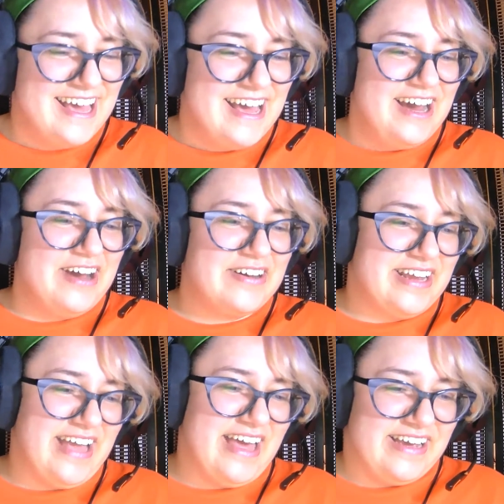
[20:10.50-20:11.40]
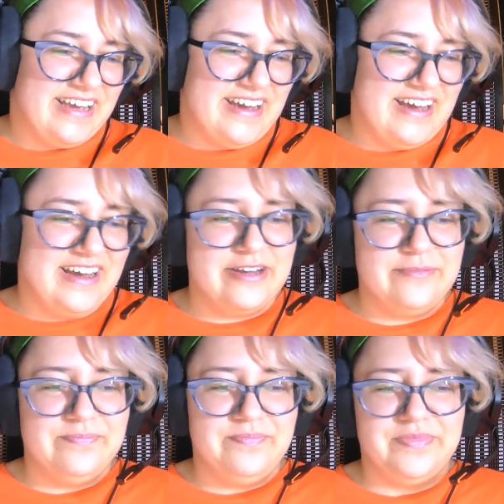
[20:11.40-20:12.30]
Okay,
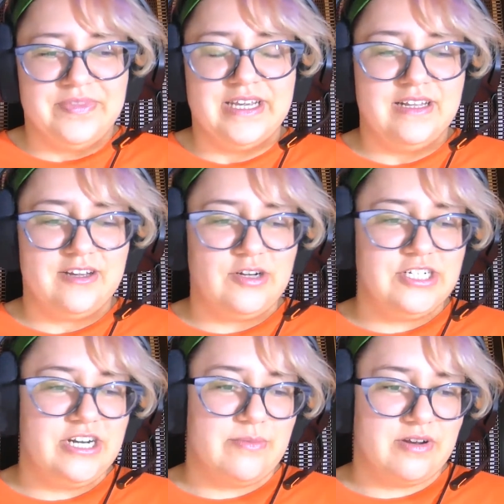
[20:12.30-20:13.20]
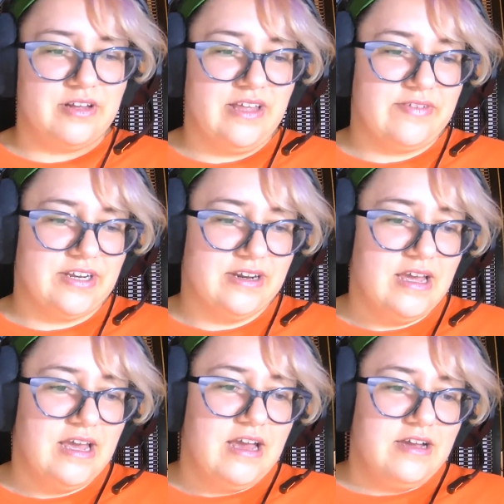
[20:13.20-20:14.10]
question number 11.
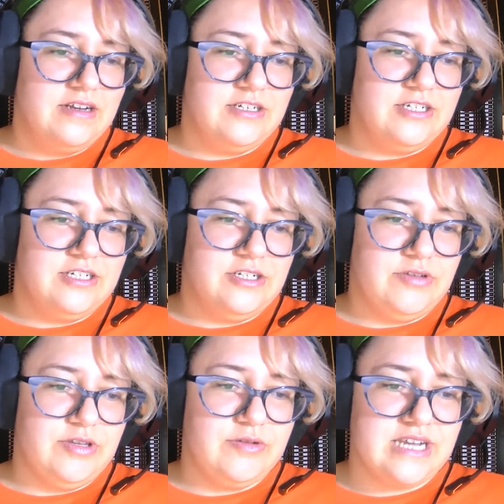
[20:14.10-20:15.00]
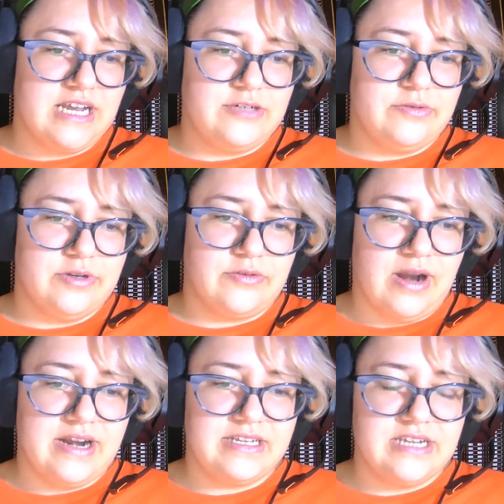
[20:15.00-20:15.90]
Do you schedule your
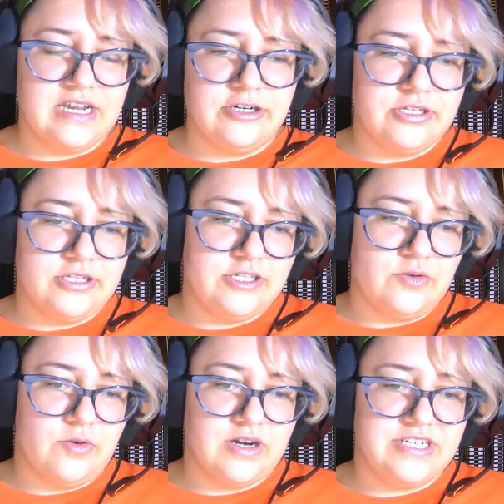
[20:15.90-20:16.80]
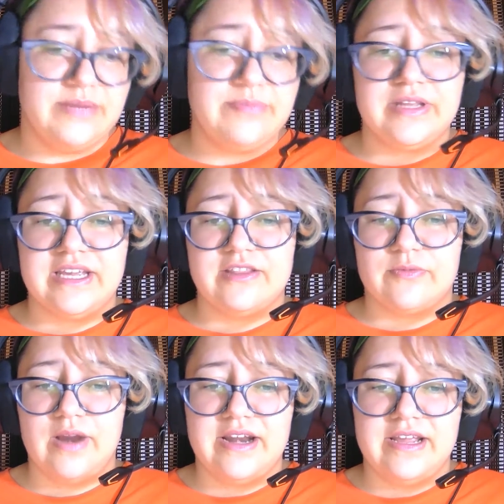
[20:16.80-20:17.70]
writing sessions or simply get the
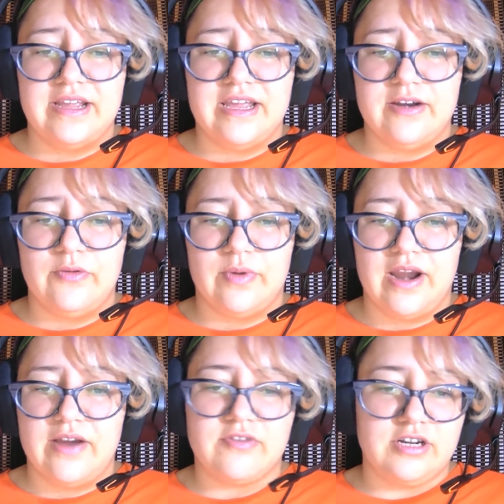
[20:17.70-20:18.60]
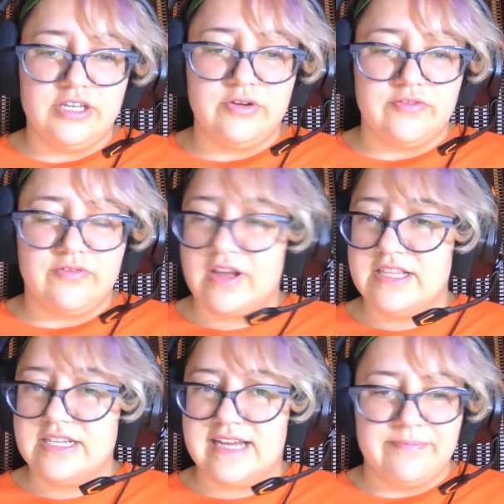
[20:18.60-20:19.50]
writing in whenever you can find
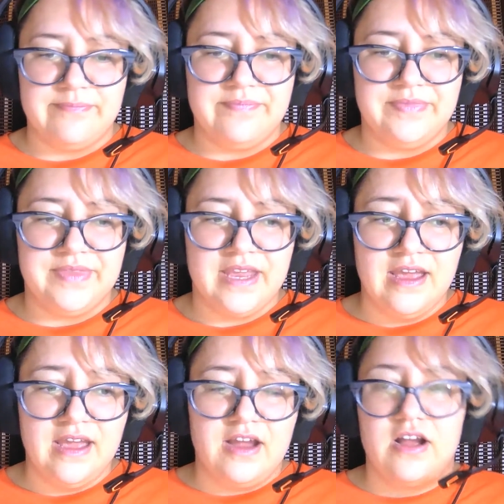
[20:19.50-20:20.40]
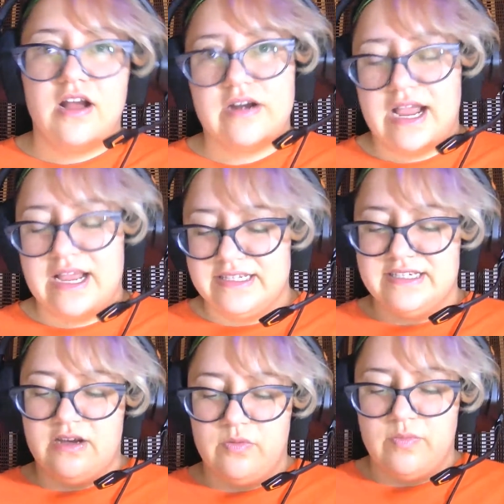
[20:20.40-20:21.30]
the time? All right,
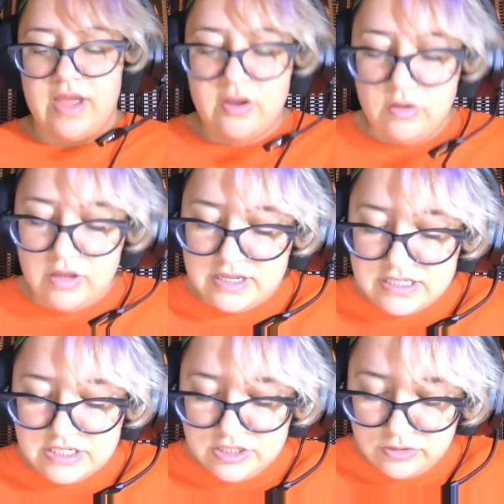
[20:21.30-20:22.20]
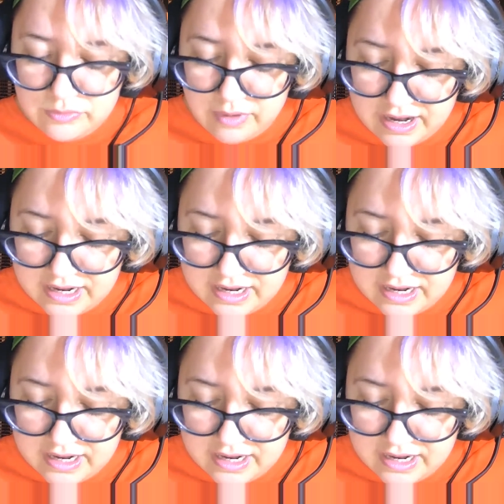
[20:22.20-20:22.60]
so my goal is to write